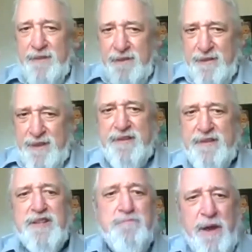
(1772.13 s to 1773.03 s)
This
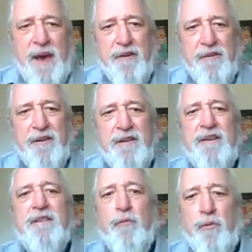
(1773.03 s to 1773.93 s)
is better.
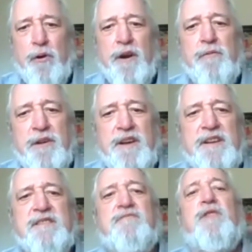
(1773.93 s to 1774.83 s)
Work with
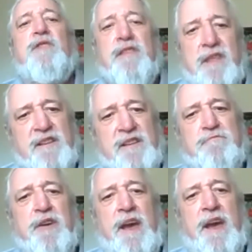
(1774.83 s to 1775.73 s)
us with this
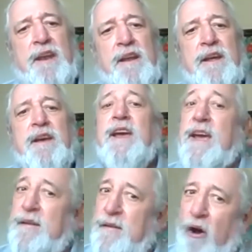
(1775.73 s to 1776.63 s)
plan.
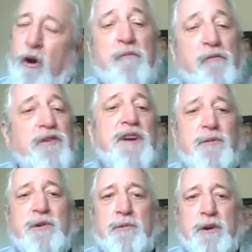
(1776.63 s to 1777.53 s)
Hopefully it
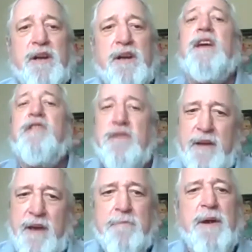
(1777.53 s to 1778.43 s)
will work and you'll
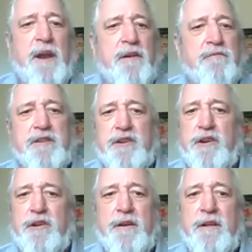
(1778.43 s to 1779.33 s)
get a better
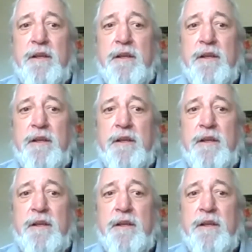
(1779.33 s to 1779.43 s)
return.